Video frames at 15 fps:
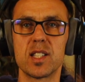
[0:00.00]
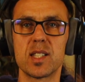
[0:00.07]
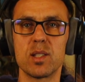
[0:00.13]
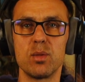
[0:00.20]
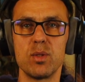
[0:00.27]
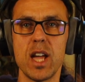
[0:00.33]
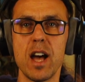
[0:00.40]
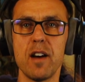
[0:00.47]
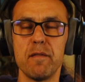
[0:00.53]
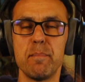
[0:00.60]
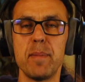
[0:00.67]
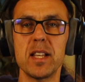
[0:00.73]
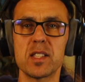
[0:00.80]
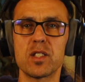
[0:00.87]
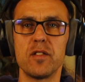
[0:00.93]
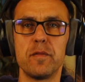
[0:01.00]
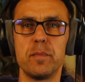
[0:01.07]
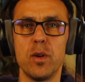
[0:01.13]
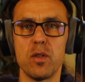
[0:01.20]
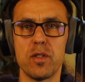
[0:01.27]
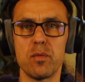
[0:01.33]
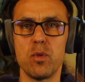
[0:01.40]
So you have best of
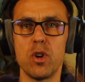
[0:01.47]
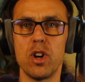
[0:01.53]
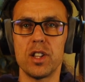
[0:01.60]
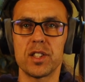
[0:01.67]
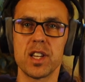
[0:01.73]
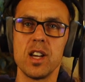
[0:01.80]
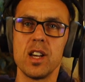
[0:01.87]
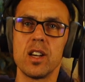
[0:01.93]
both worlds.